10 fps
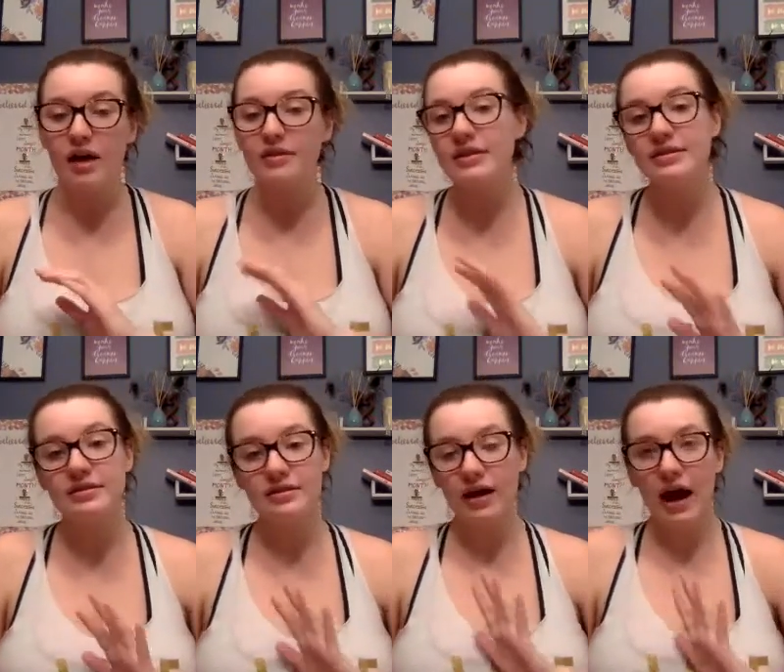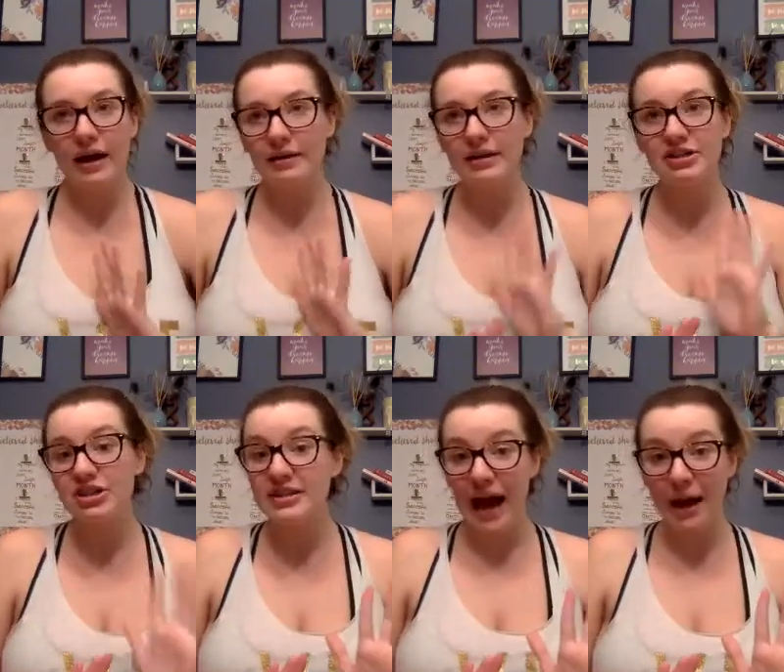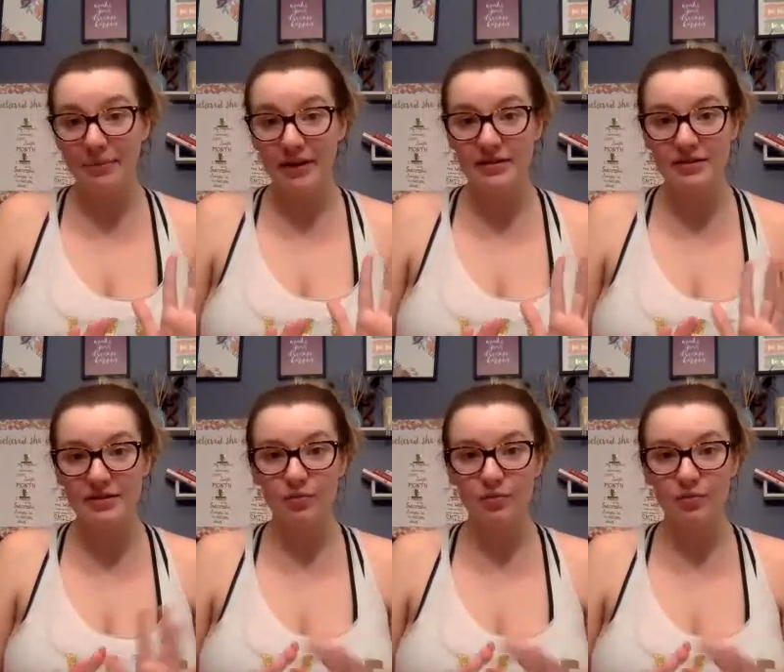It just happens.